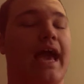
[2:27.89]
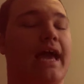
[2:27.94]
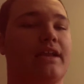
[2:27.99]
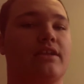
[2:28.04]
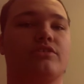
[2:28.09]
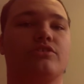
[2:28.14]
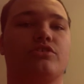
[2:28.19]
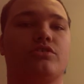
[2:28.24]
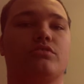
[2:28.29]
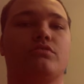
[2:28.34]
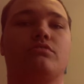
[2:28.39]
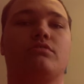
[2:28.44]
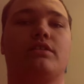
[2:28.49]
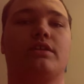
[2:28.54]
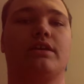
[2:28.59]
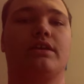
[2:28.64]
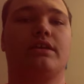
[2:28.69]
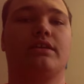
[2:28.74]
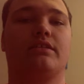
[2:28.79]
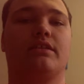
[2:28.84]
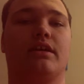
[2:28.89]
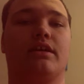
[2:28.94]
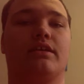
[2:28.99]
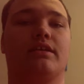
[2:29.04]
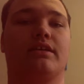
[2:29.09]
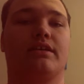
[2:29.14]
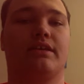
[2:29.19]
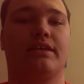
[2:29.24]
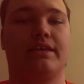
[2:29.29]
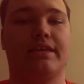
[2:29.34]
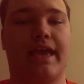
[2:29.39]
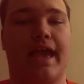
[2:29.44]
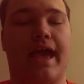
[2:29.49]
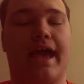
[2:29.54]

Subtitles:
attitude he